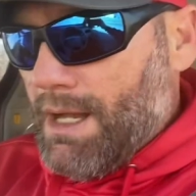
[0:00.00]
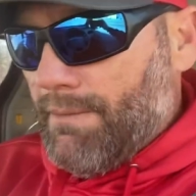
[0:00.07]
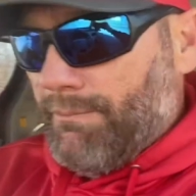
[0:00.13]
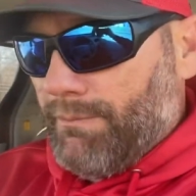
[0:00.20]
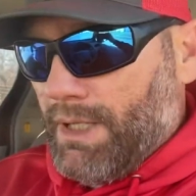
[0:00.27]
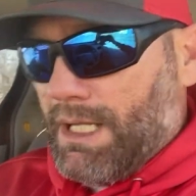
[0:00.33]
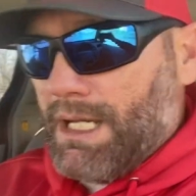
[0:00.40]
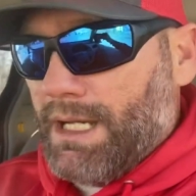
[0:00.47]

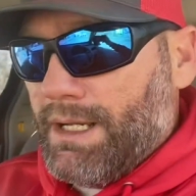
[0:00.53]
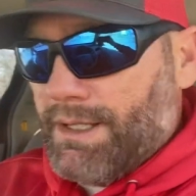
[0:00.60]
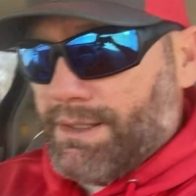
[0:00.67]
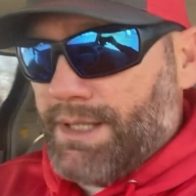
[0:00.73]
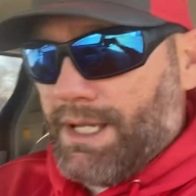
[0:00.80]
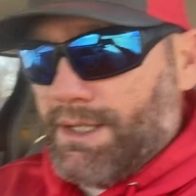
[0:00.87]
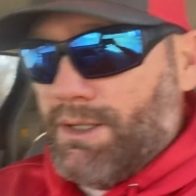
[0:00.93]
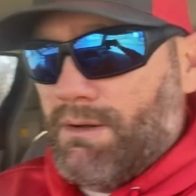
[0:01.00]

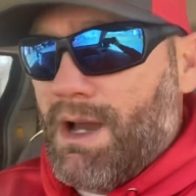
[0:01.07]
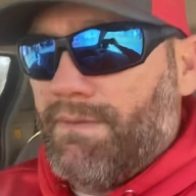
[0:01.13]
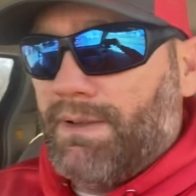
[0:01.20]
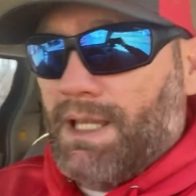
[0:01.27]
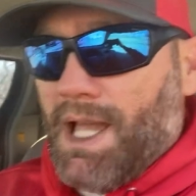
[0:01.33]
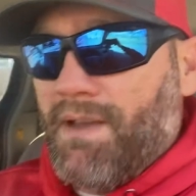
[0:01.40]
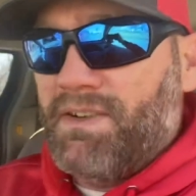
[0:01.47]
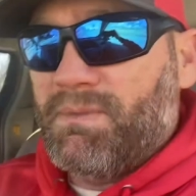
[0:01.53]
Because they do have a
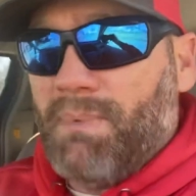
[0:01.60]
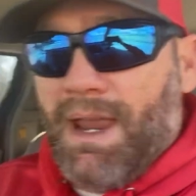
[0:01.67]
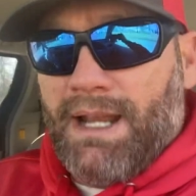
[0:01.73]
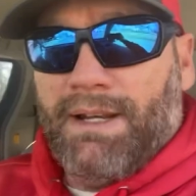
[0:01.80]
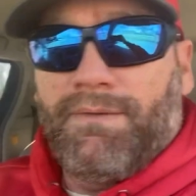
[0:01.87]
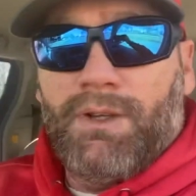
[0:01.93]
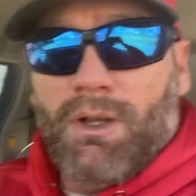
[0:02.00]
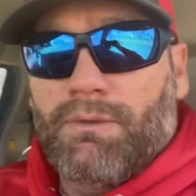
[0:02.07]

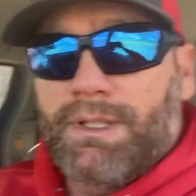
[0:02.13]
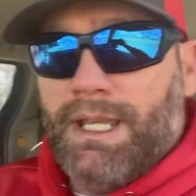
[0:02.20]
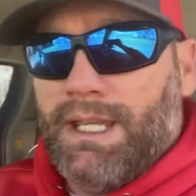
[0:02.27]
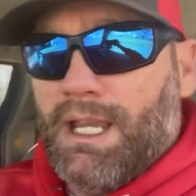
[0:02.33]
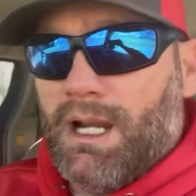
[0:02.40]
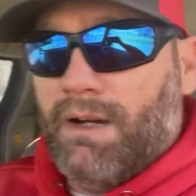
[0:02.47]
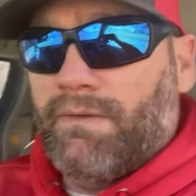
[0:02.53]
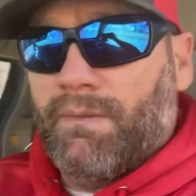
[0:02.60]
lifespan if you don't
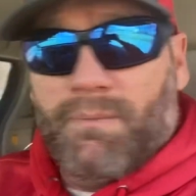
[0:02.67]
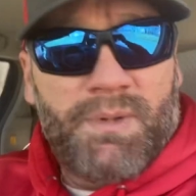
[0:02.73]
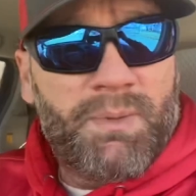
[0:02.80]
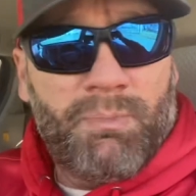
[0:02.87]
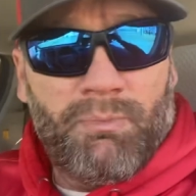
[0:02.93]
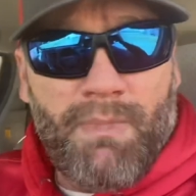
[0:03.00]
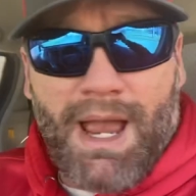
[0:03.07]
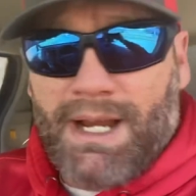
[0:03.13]
take care of them.
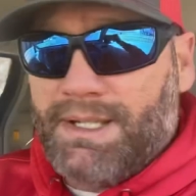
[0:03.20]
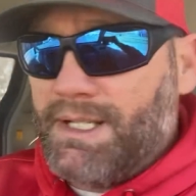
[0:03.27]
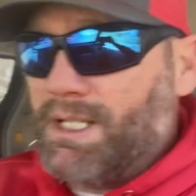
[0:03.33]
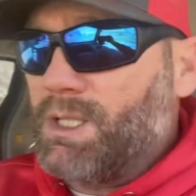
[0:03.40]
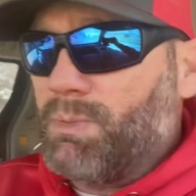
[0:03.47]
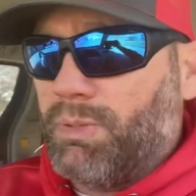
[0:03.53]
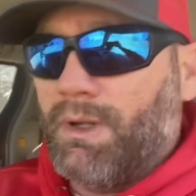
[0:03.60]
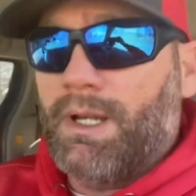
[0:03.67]
Magazine
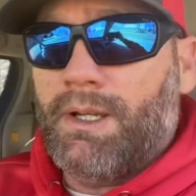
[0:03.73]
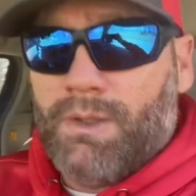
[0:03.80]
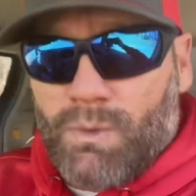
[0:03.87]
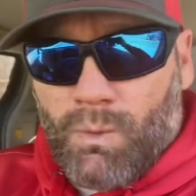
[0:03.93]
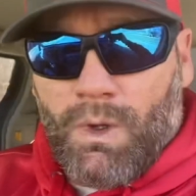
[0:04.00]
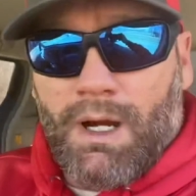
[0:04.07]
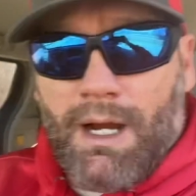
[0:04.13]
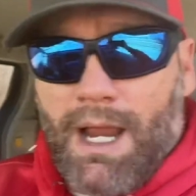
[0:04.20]
springs
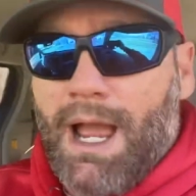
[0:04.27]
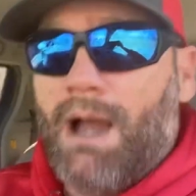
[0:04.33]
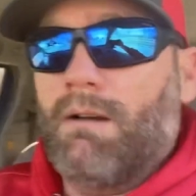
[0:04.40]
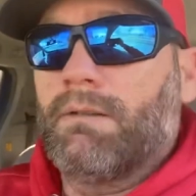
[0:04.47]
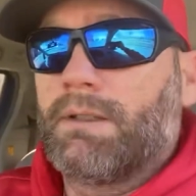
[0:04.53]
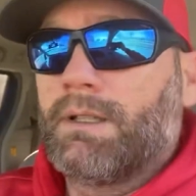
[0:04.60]
wear out.